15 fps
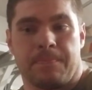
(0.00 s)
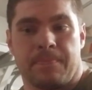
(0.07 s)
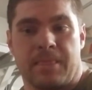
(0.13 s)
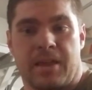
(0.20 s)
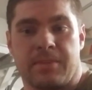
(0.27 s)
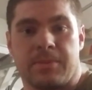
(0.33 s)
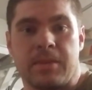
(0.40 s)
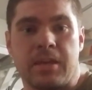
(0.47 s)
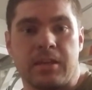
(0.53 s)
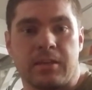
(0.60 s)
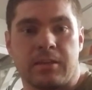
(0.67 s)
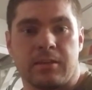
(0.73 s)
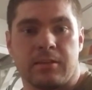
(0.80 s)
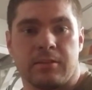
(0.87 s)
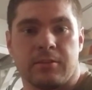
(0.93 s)
I
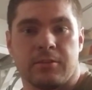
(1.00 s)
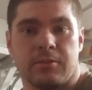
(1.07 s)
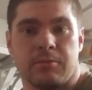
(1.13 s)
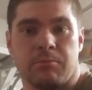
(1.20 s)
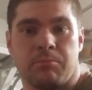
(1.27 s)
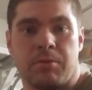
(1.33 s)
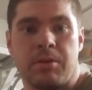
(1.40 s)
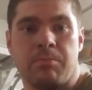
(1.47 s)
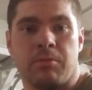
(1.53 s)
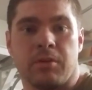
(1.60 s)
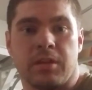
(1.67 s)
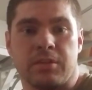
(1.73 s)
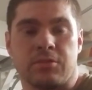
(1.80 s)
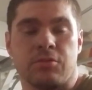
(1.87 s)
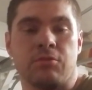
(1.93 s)
think people
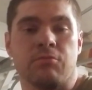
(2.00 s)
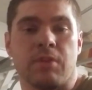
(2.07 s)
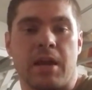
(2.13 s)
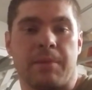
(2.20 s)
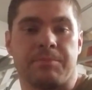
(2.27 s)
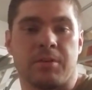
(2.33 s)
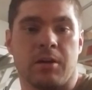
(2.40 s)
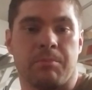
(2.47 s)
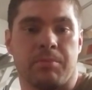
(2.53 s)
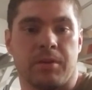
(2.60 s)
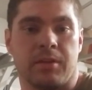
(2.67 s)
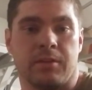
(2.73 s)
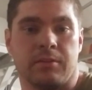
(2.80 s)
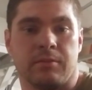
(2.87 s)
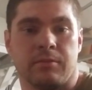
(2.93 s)
get too wrapped up
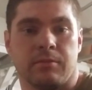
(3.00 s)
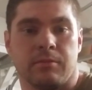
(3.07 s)
in